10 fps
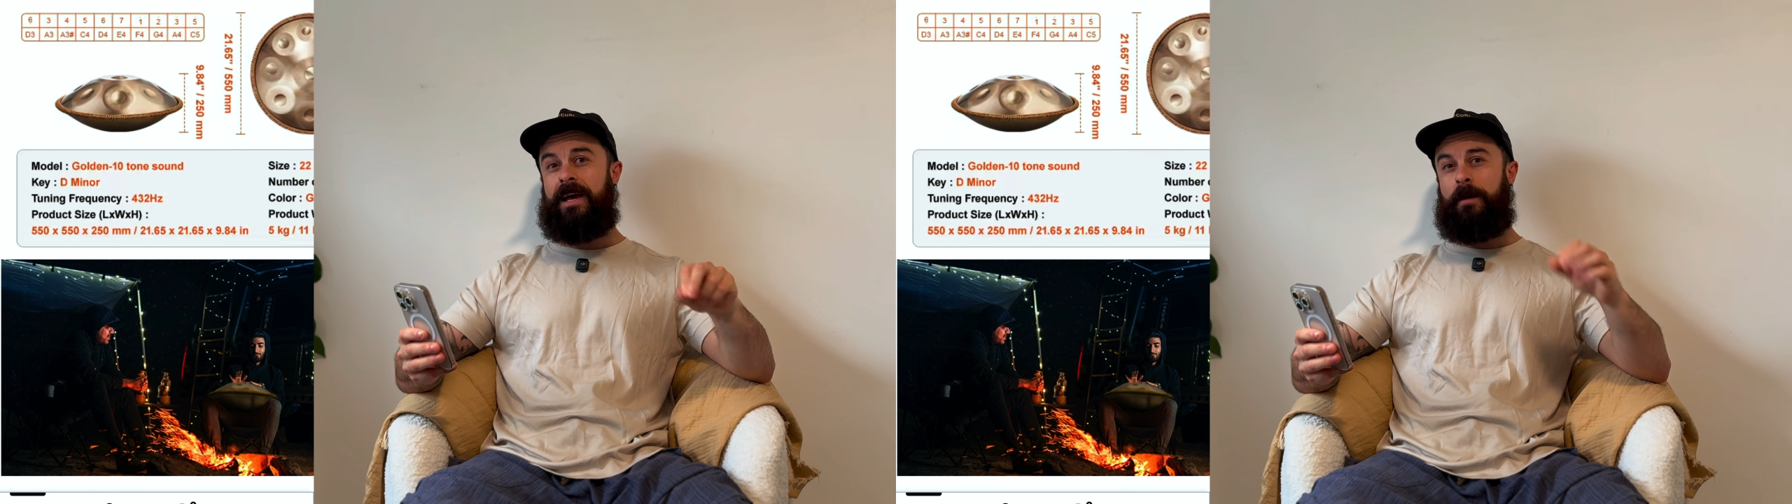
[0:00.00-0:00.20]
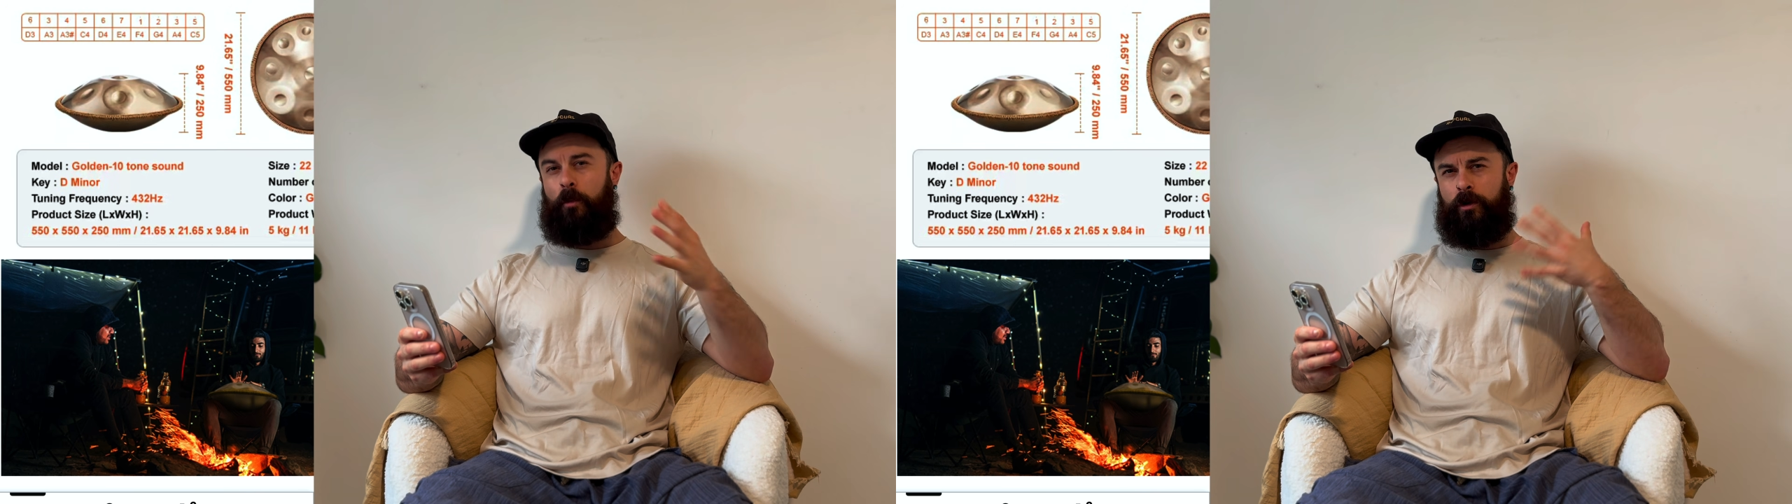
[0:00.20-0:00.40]

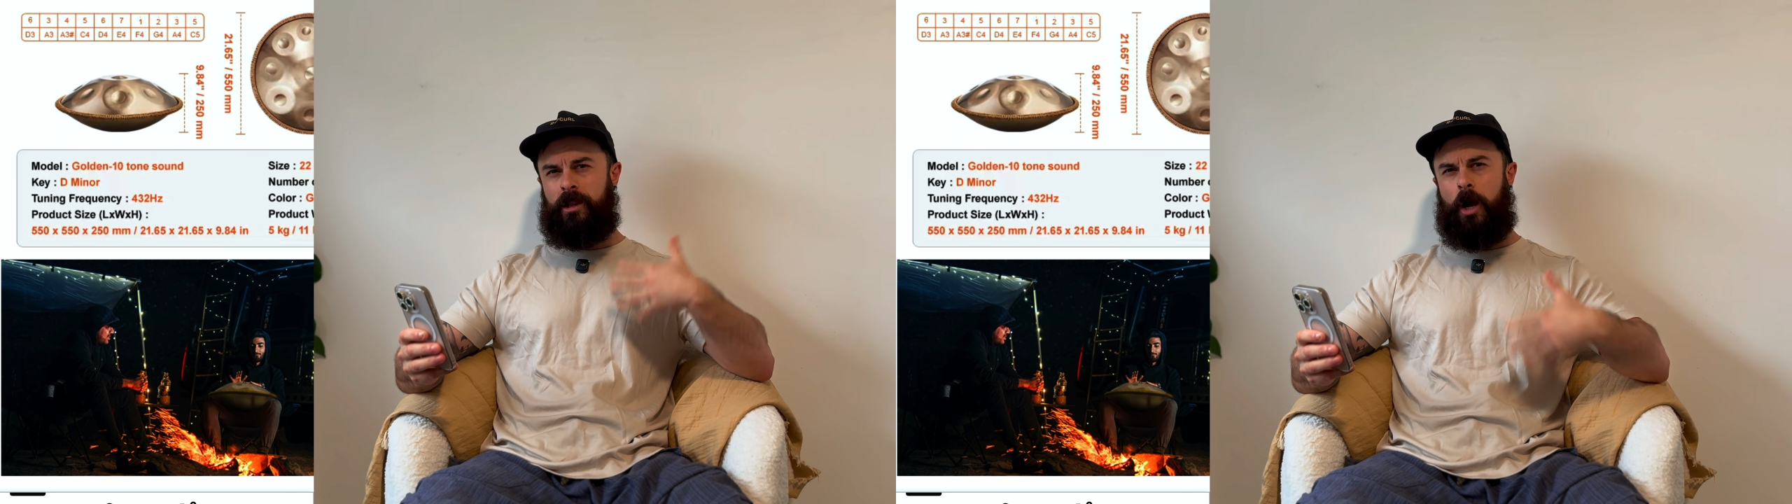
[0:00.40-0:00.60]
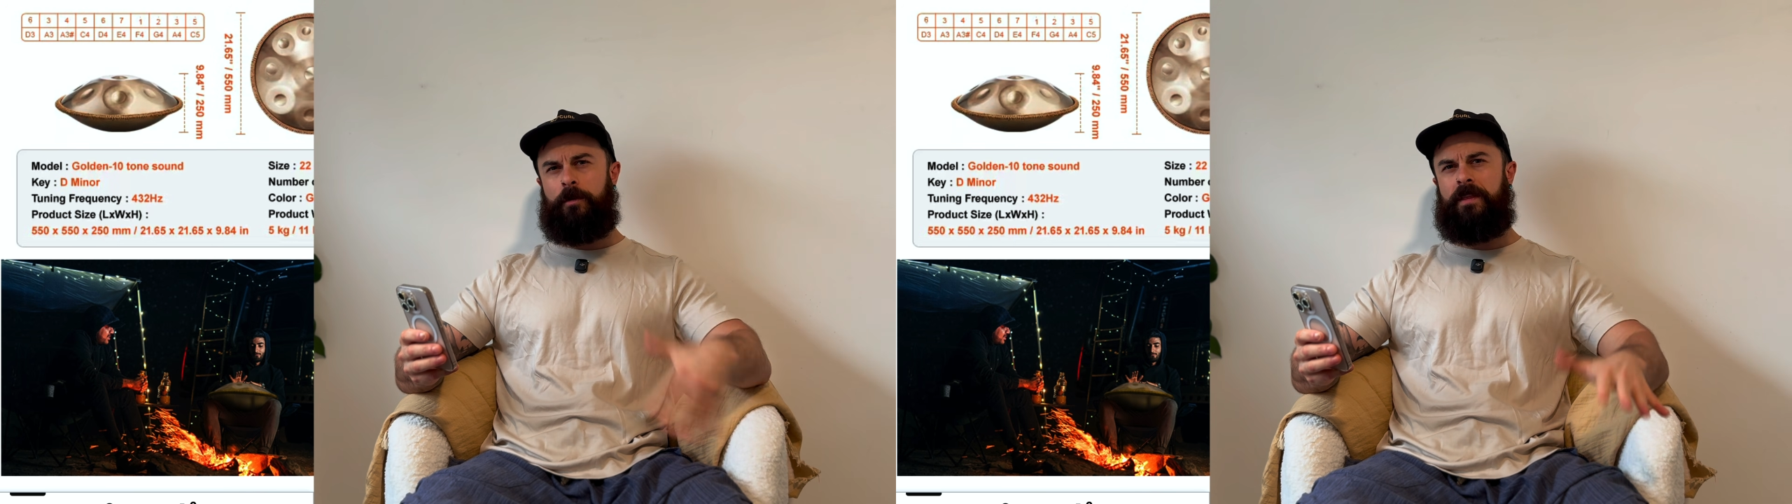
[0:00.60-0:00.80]
more in
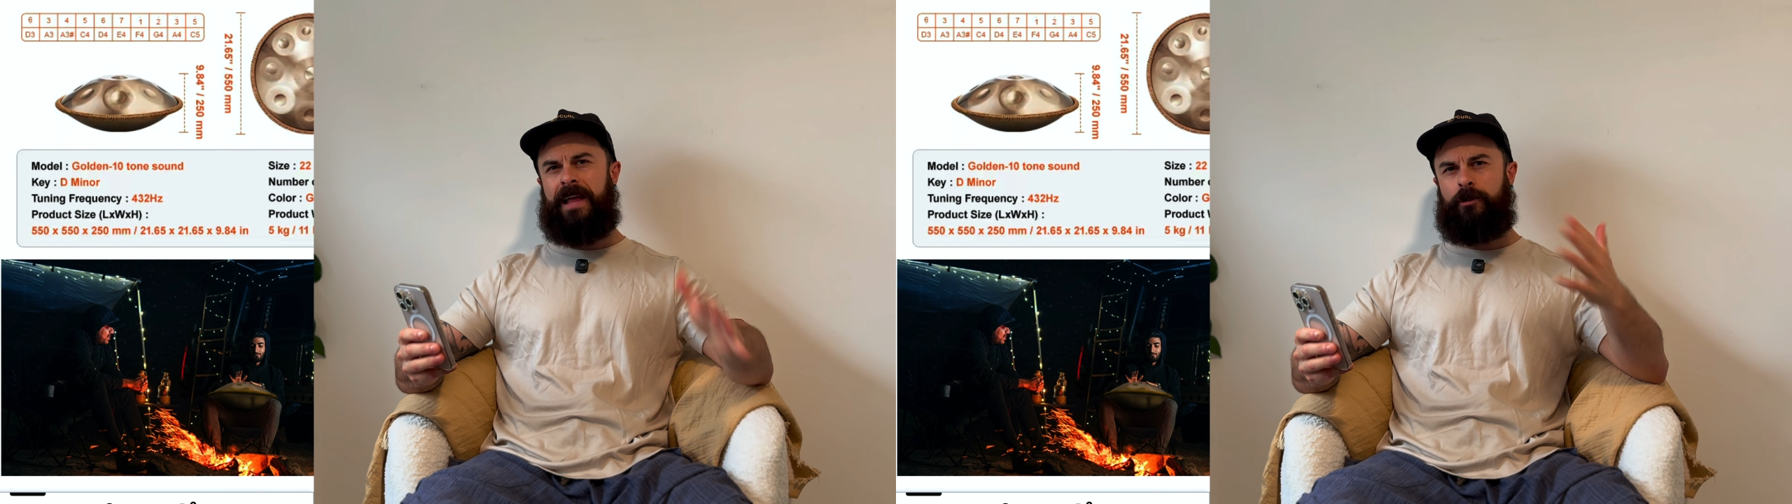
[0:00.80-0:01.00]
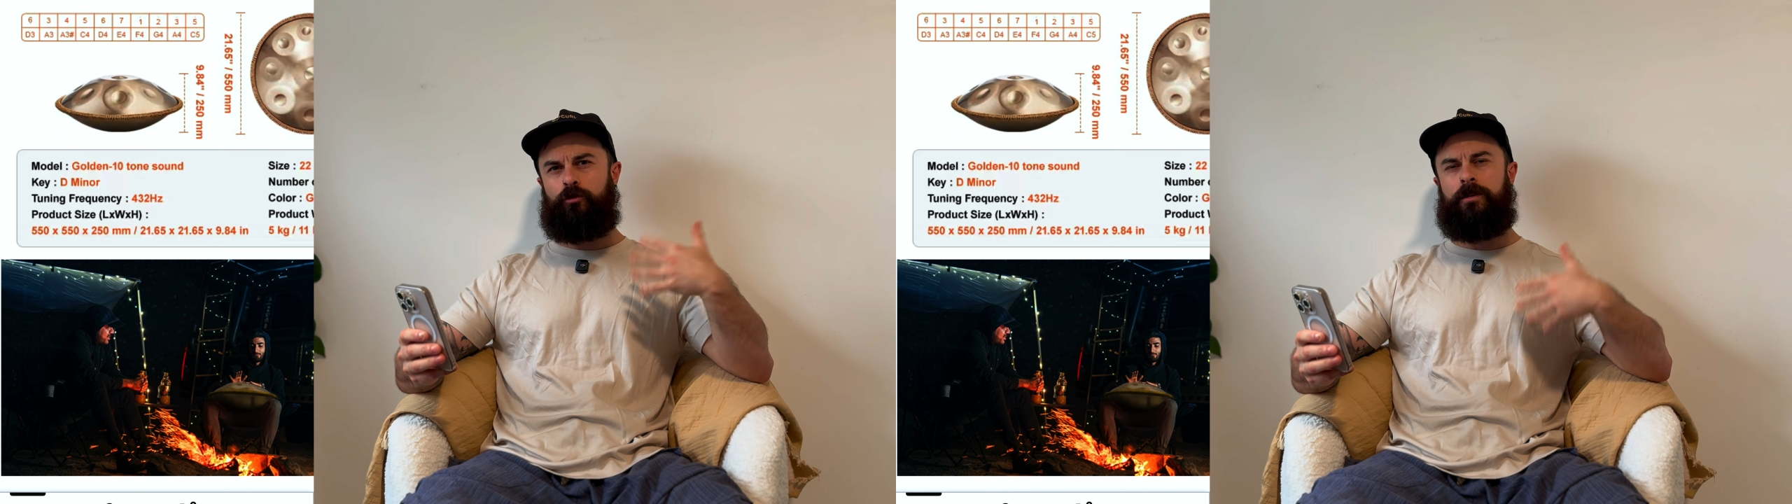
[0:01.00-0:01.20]
line with the
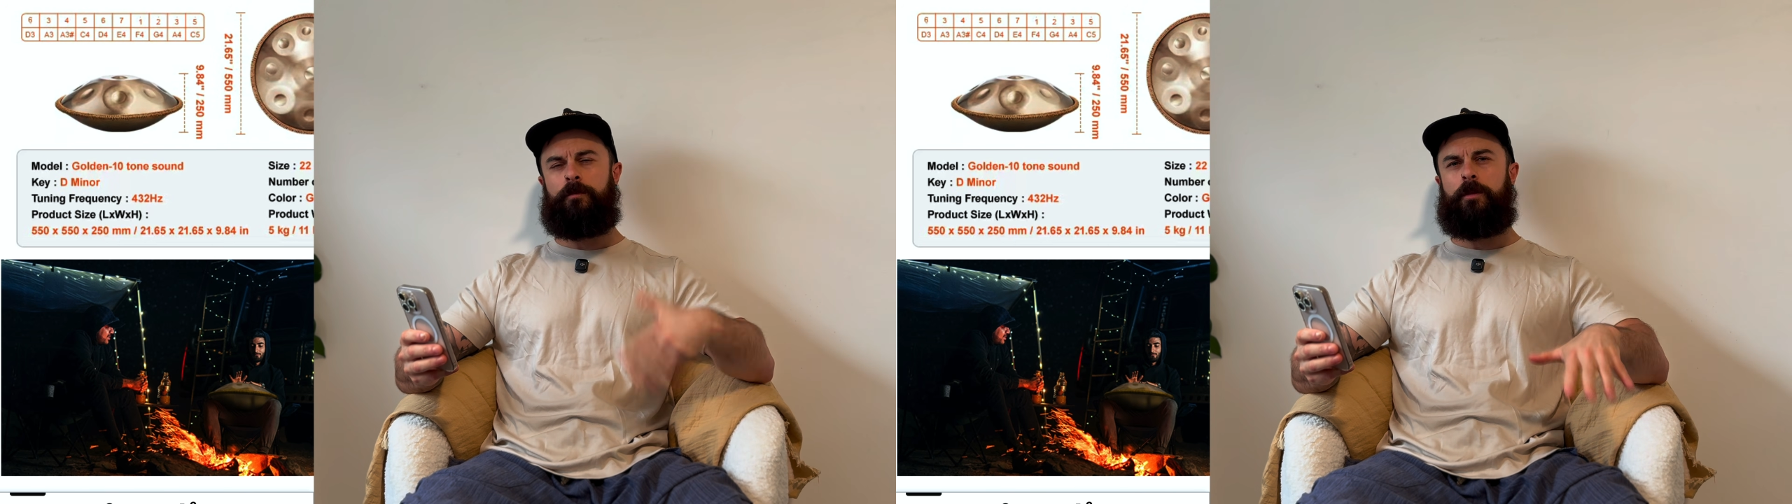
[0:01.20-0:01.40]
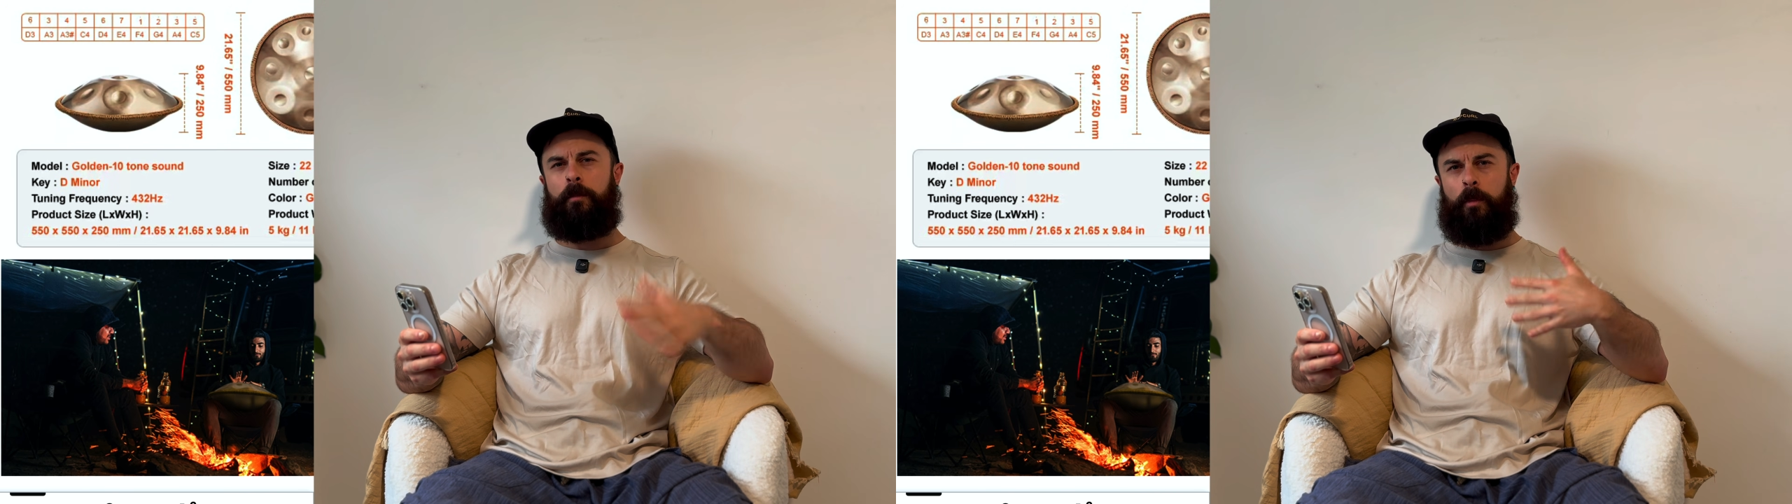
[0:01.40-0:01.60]
natural
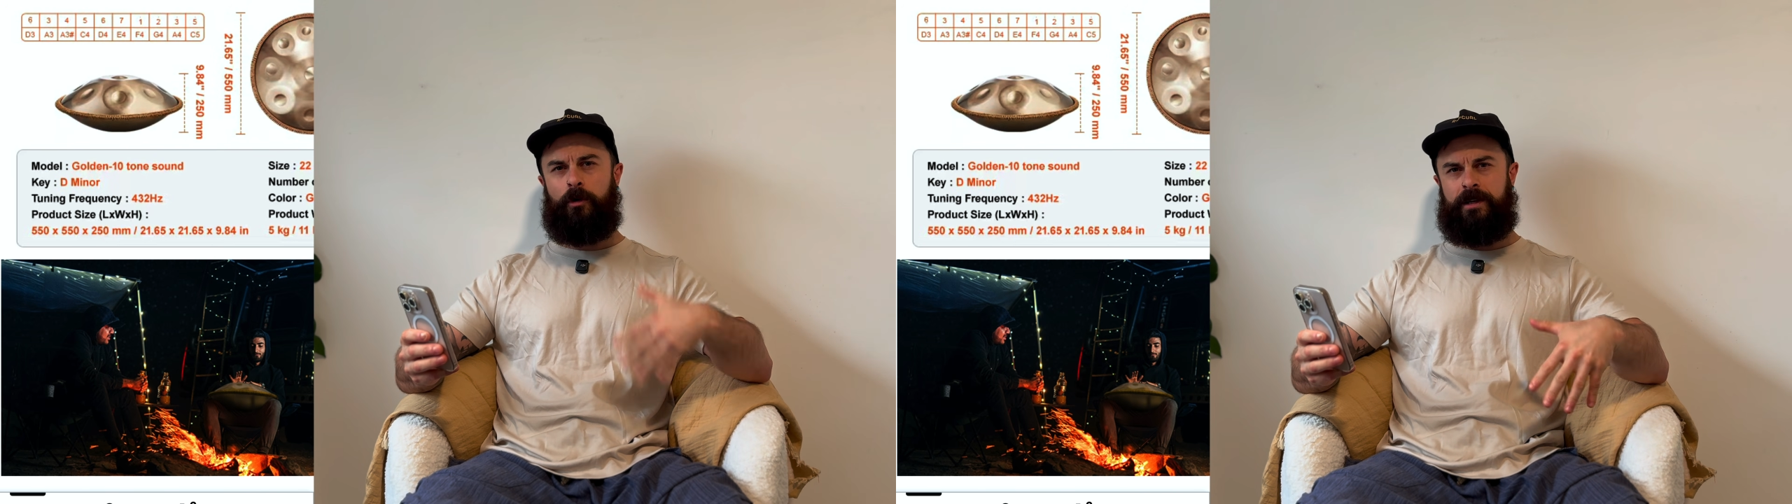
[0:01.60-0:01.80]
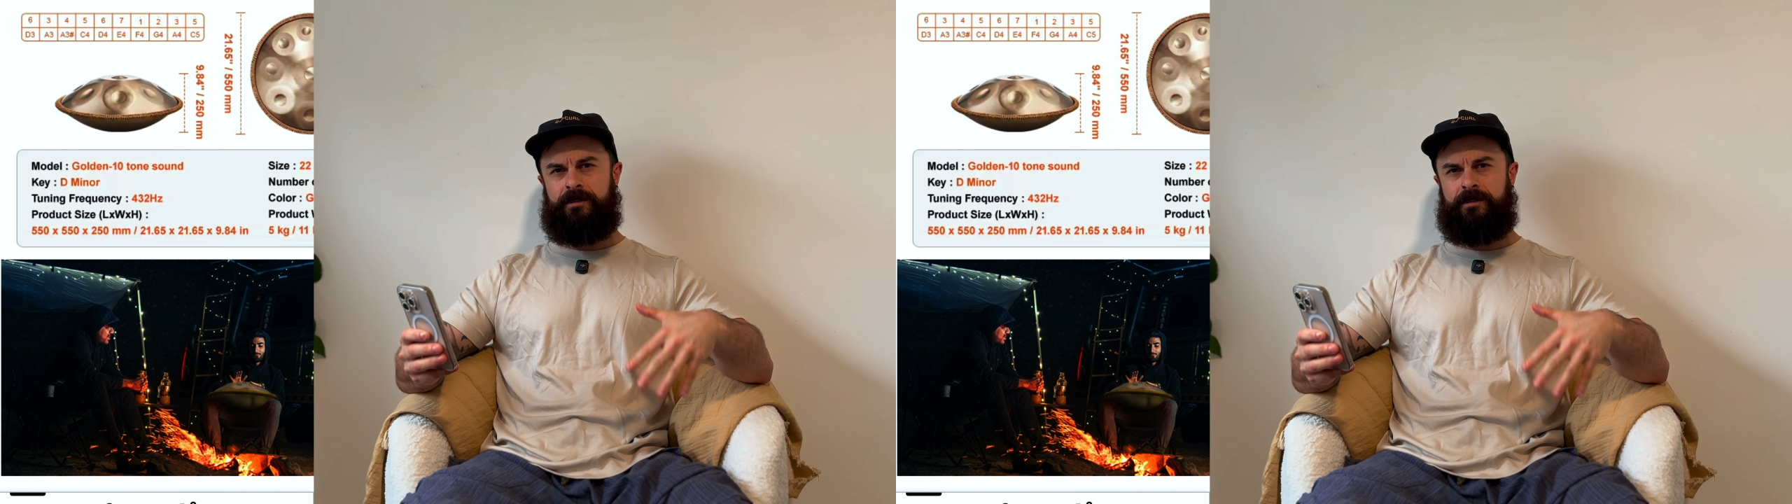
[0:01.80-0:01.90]
rhythm of the body.